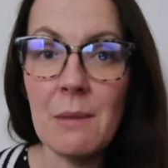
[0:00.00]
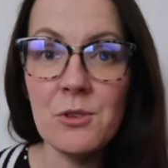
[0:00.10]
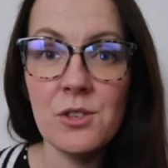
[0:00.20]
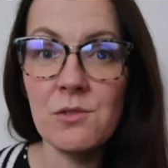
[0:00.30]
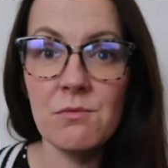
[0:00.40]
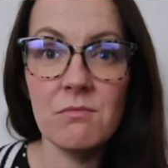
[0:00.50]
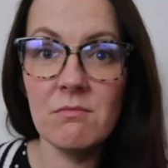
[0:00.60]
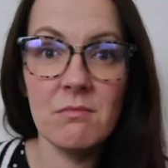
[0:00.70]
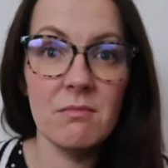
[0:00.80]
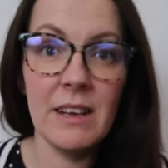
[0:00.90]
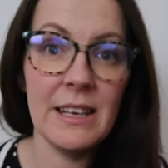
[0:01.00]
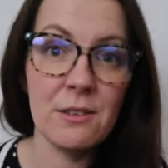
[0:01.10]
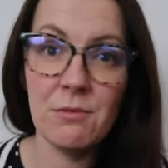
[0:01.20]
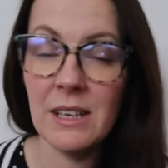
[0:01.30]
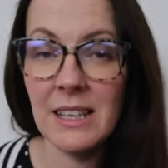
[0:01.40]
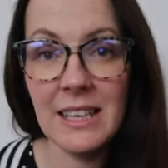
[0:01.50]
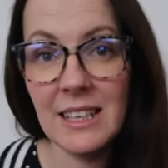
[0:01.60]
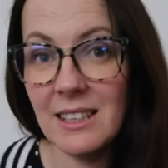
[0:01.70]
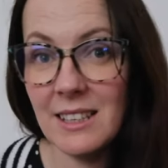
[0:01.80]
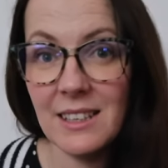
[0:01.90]
just in a
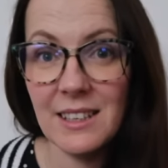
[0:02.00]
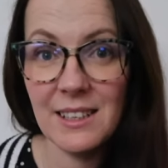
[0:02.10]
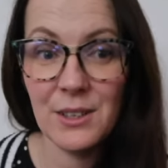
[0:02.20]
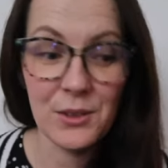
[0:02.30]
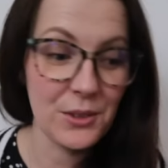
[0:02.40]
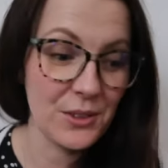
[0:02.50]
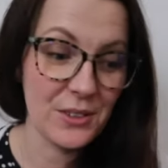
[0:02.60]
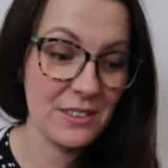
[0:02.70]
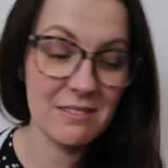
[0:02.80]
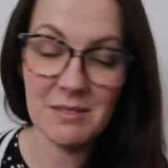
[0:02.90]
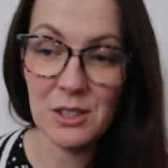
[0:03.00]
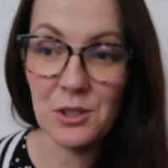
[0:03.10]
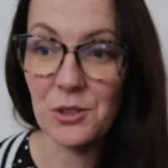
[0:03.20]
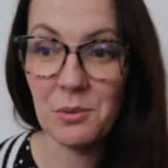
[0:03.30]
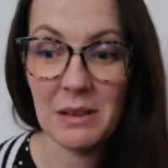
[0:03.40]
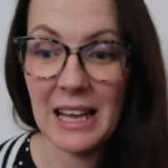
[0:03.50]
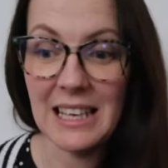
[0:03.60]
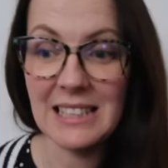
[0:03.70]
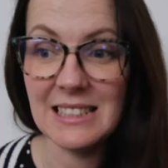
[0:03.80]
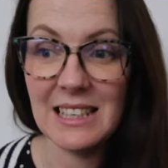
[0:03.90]
really good
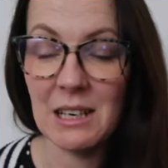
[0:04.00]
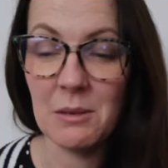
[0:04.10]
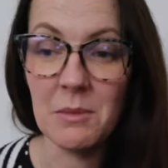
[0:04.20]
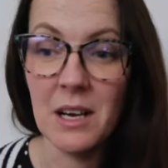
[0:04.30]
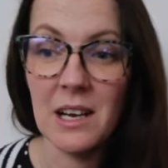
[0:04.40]
place. I